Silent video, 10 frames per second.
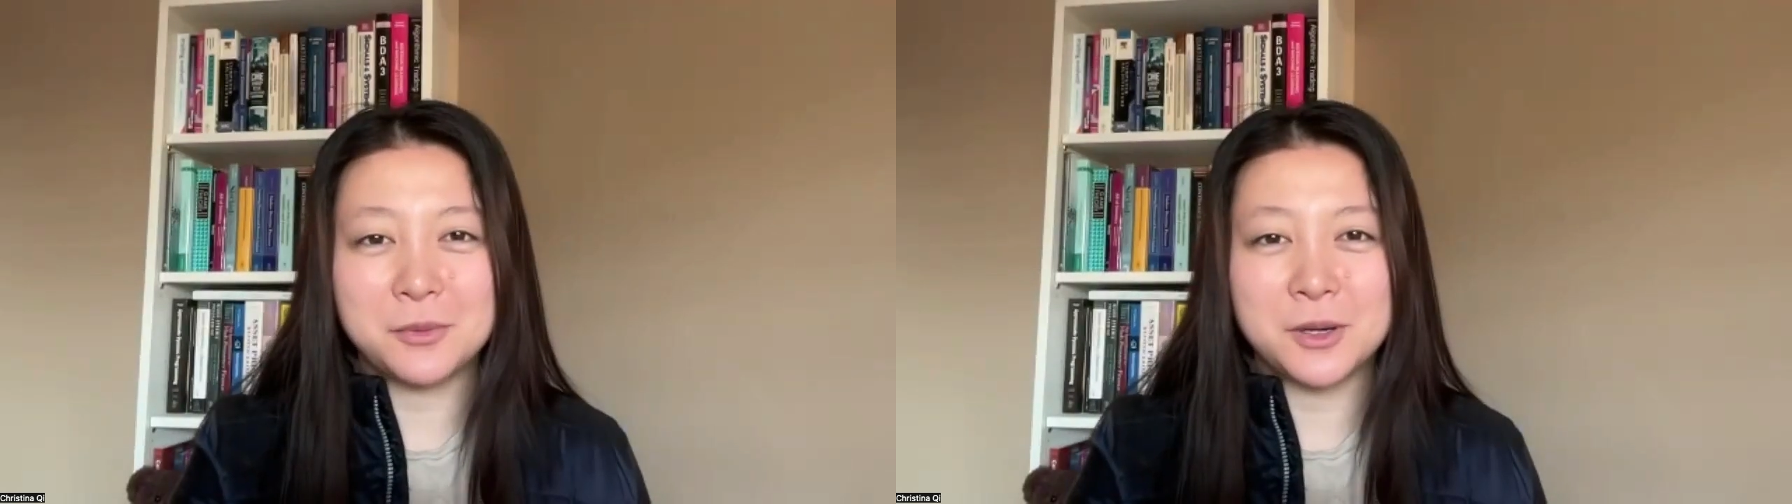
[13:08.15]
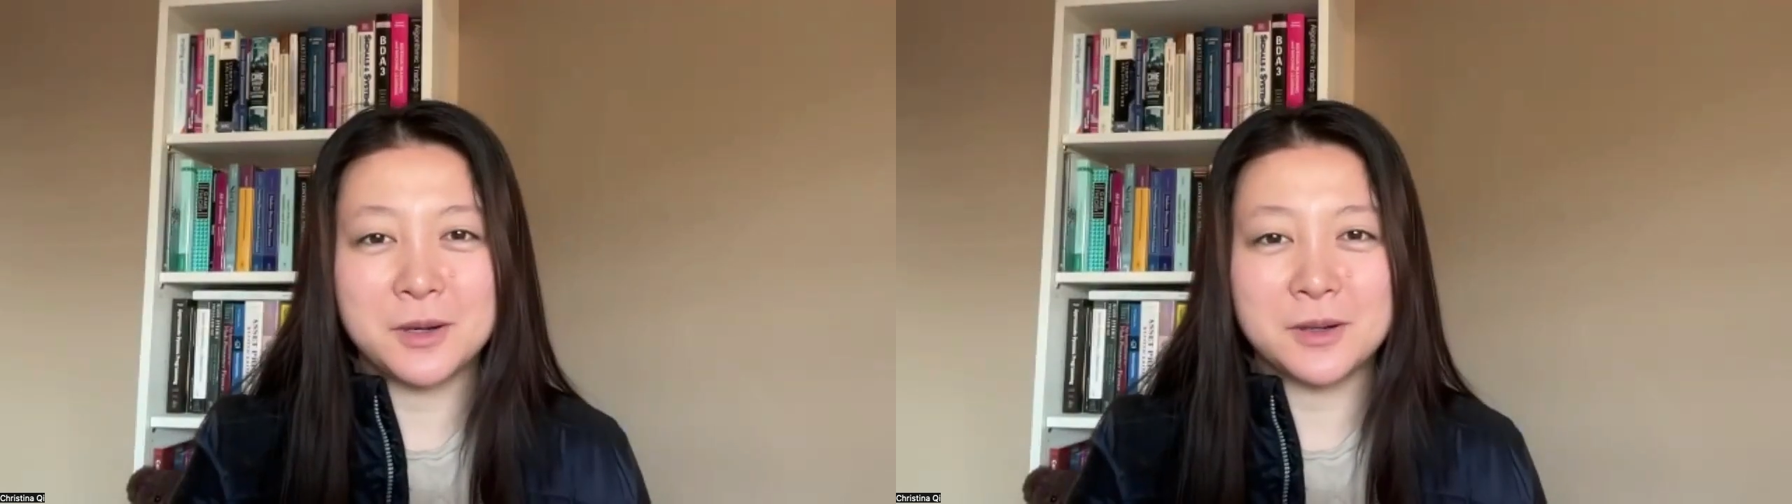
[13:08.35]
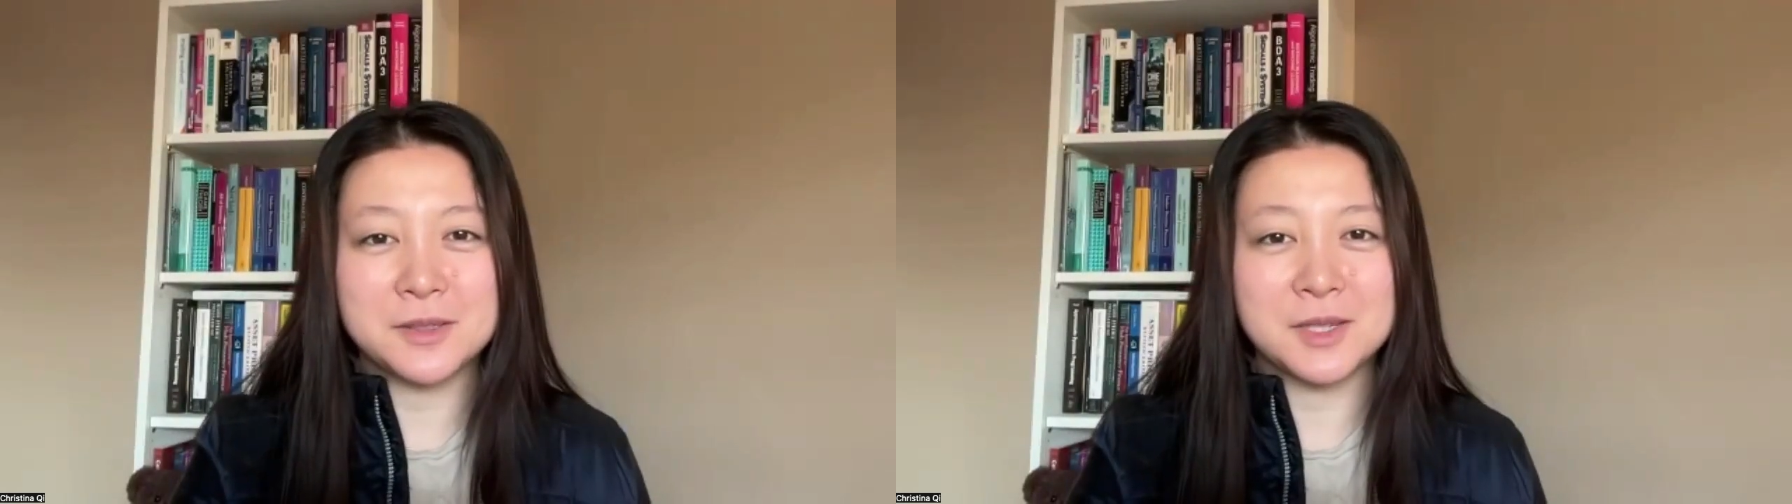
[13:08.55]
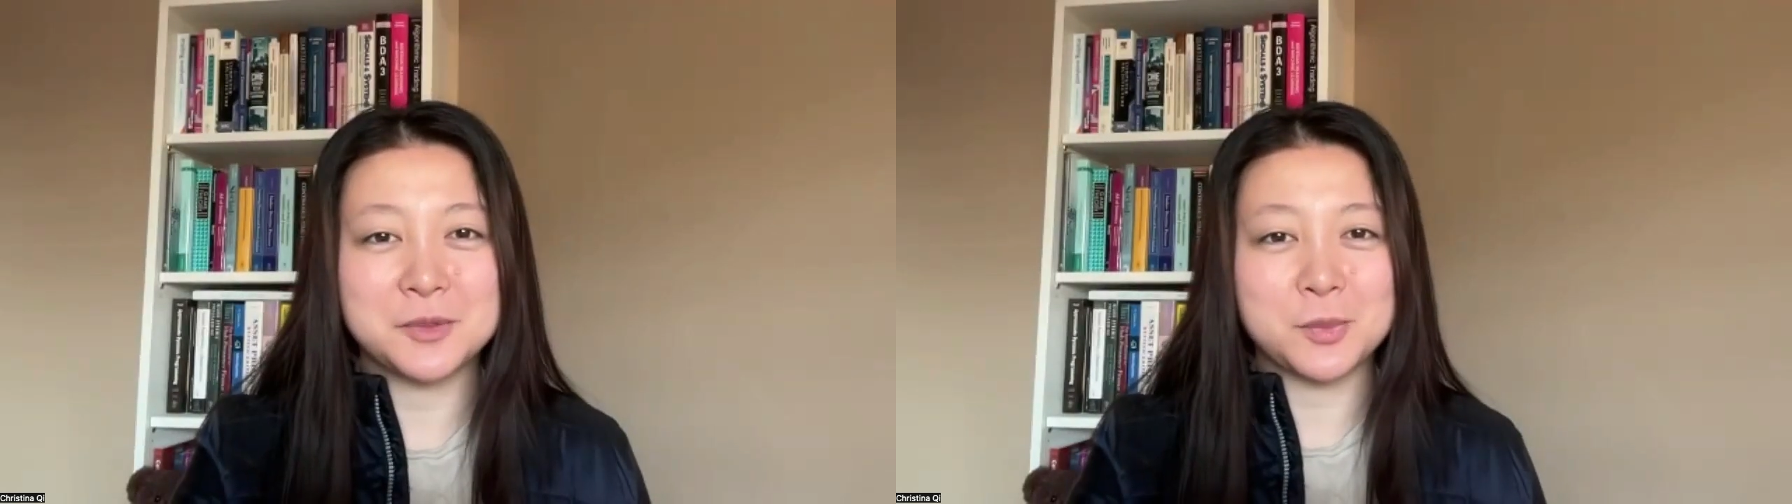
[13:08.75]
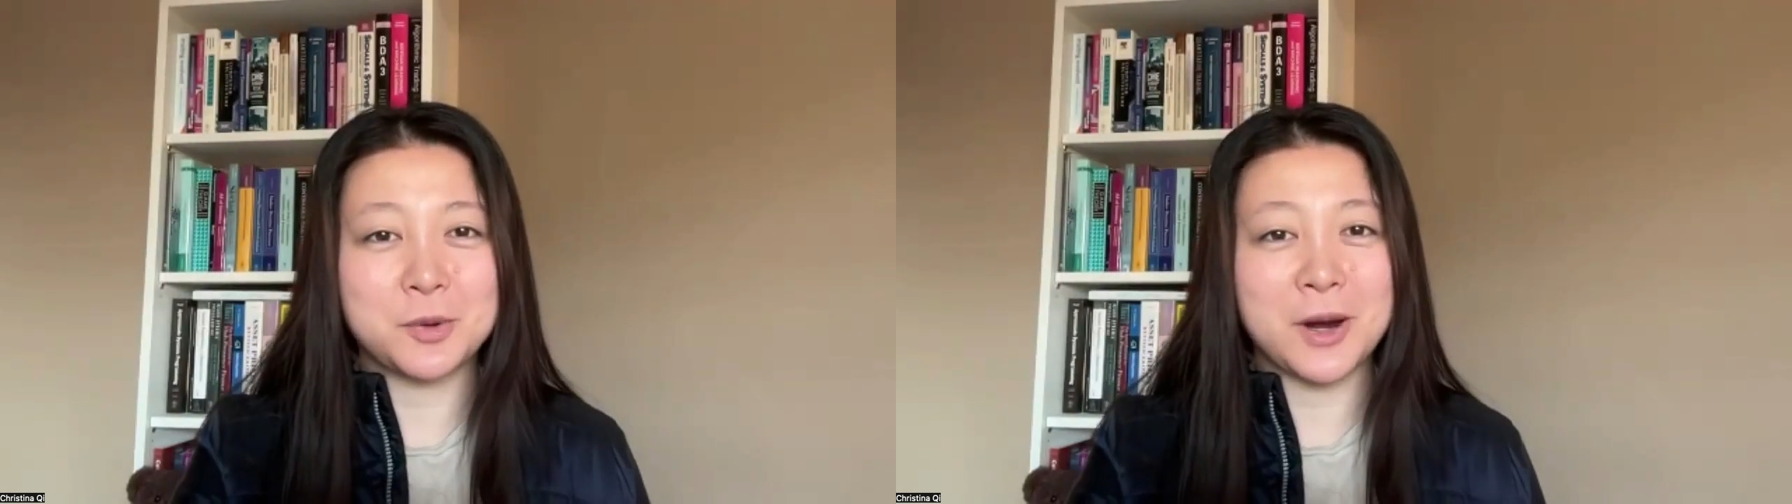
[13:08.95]
what are some
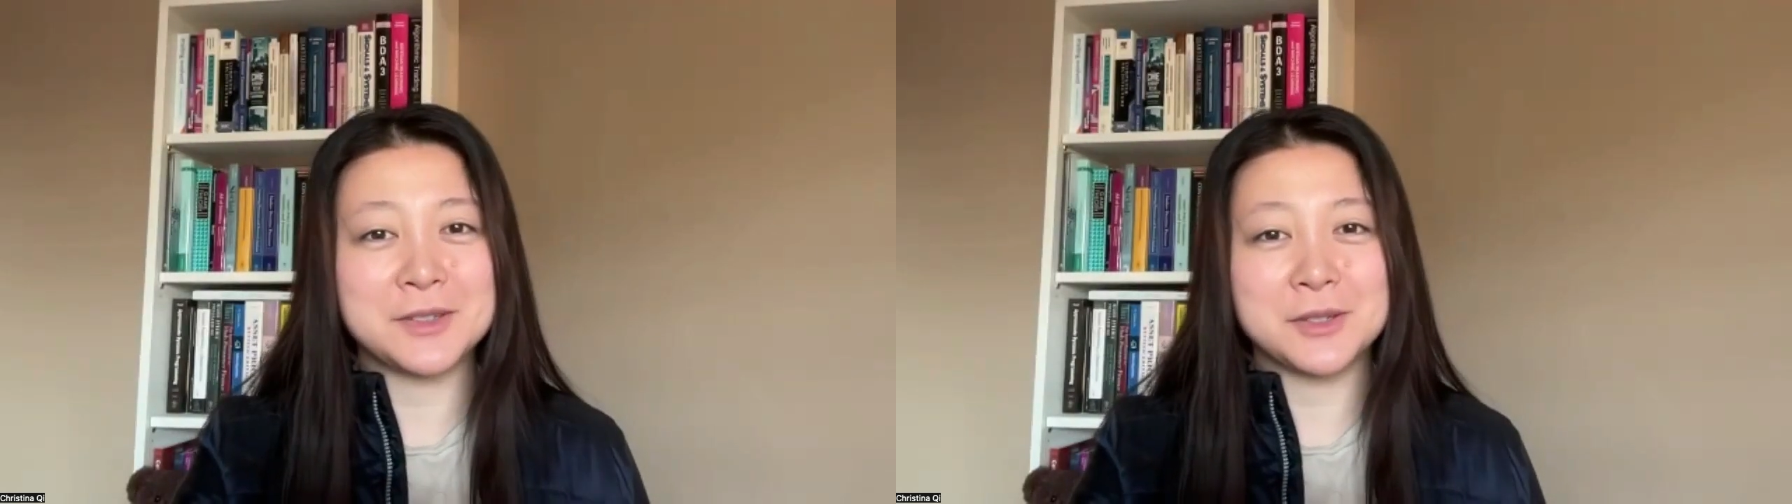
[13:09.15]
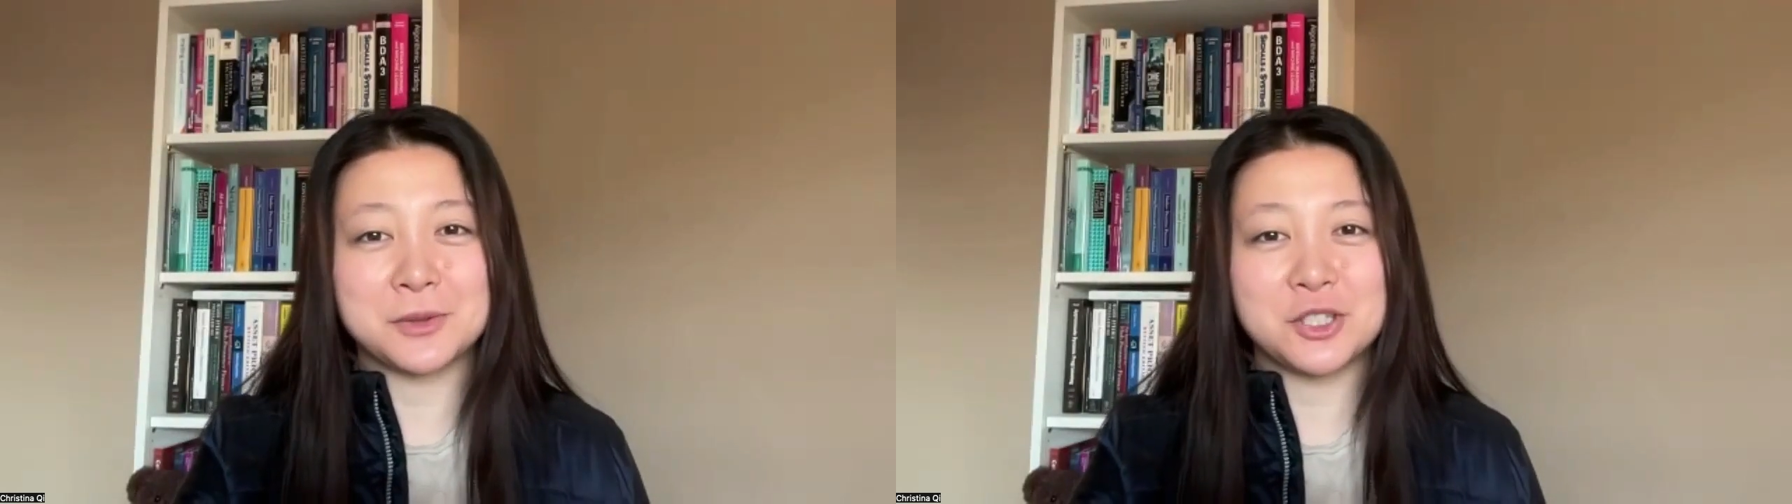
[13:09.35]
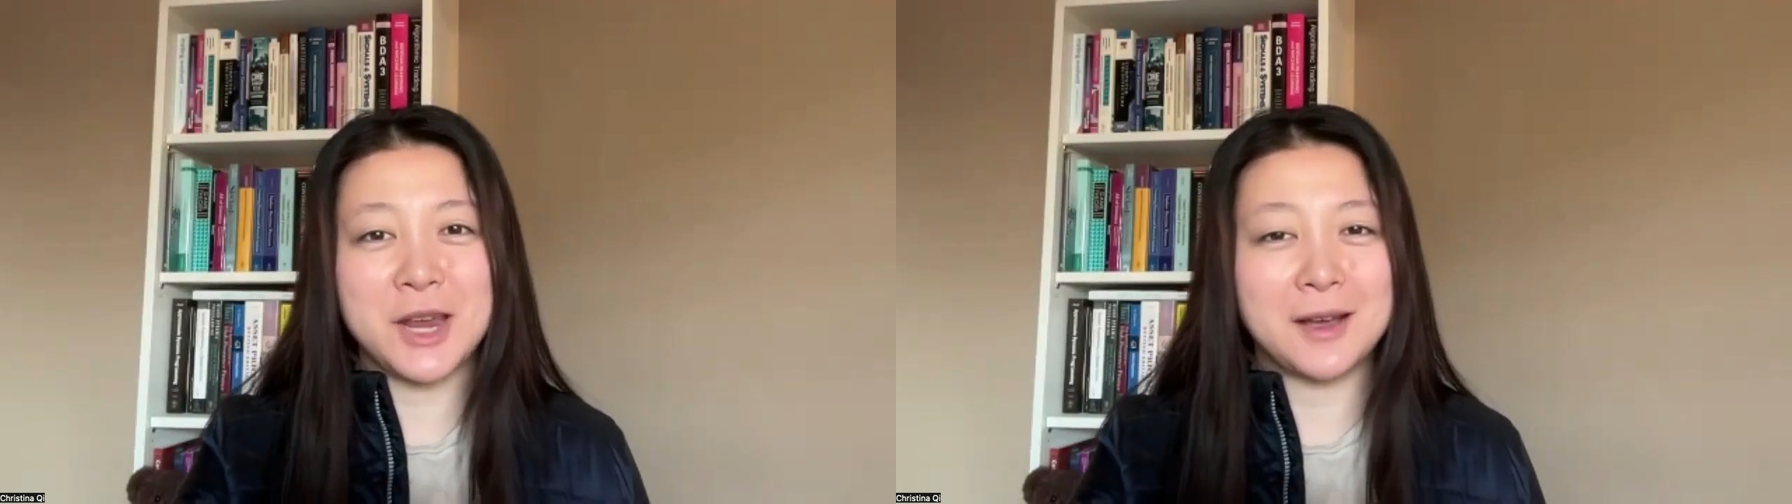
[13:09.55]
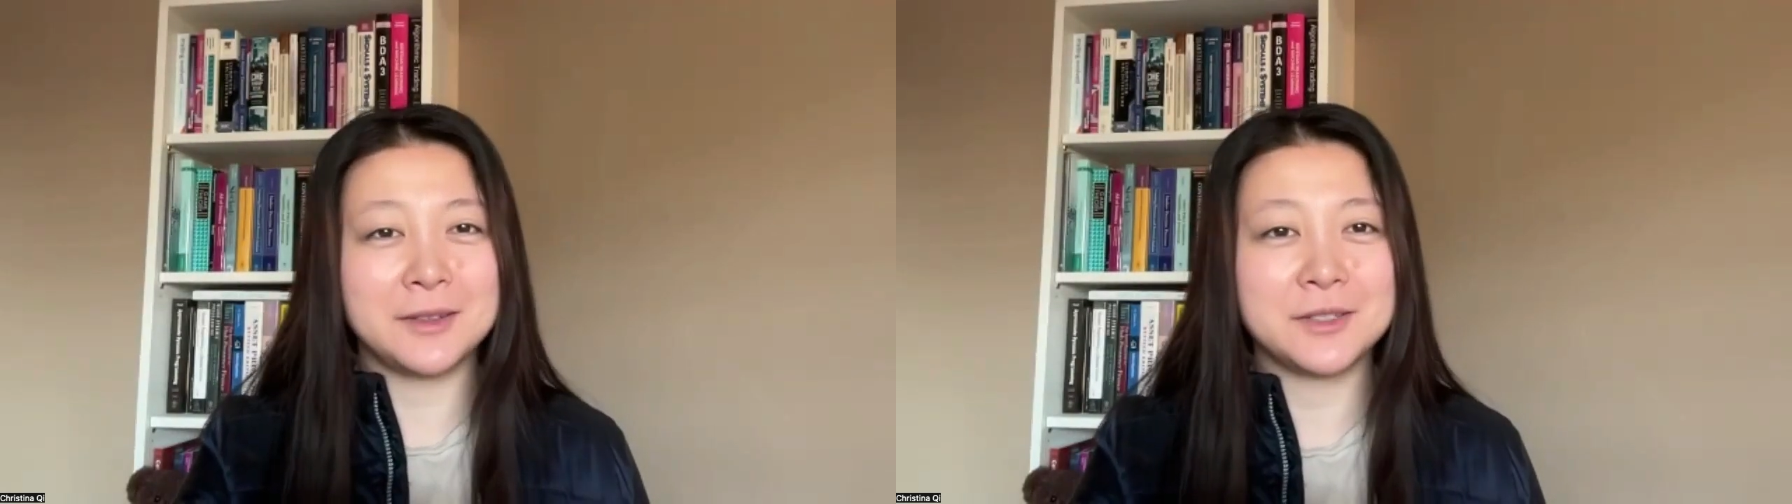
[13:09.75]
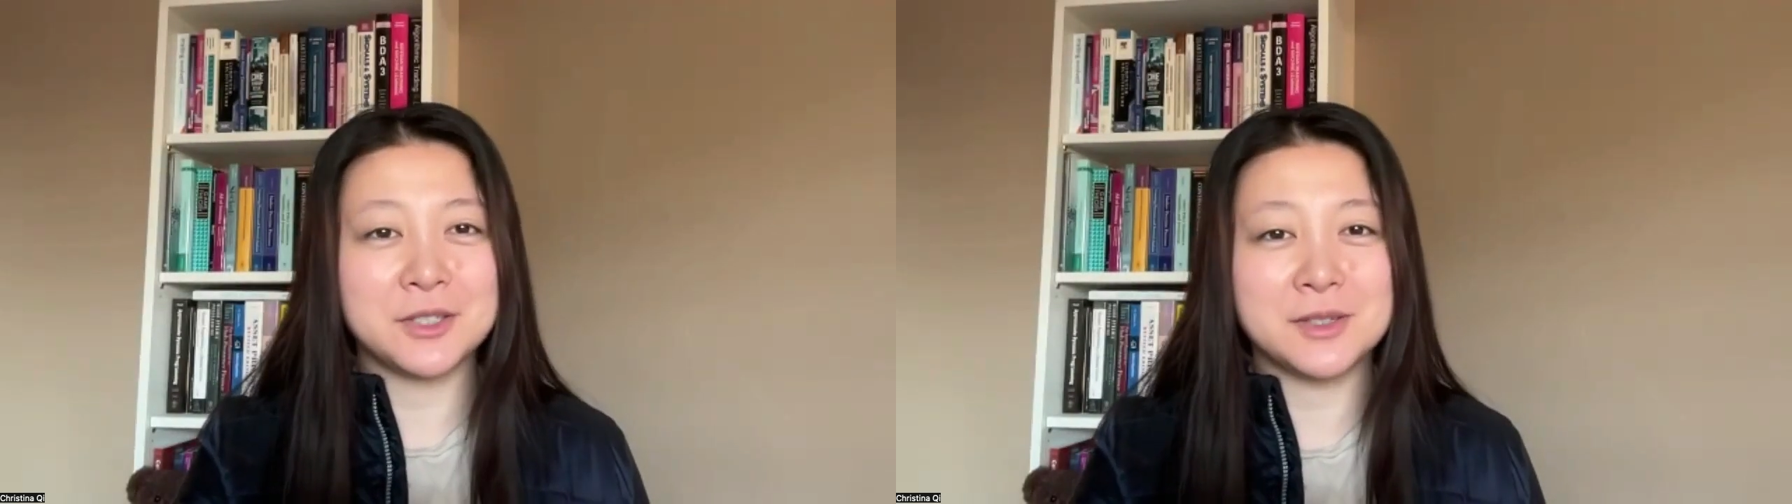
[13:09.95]
surprises or
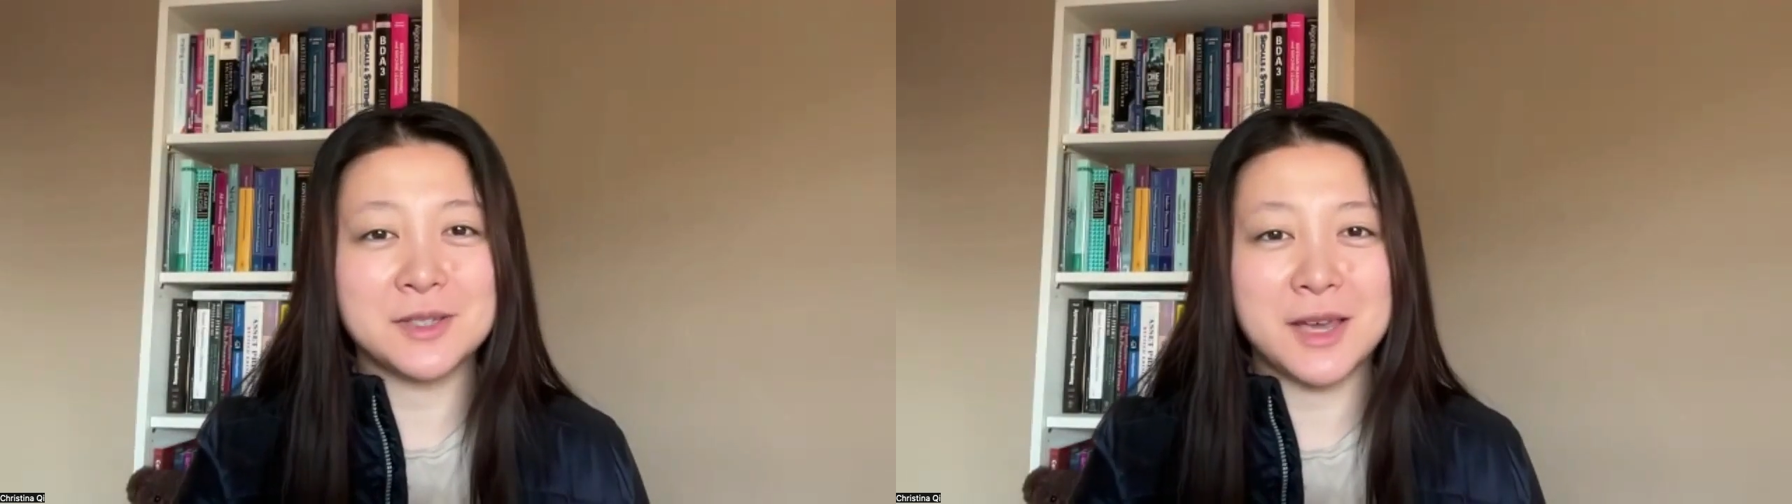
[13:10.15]
challenges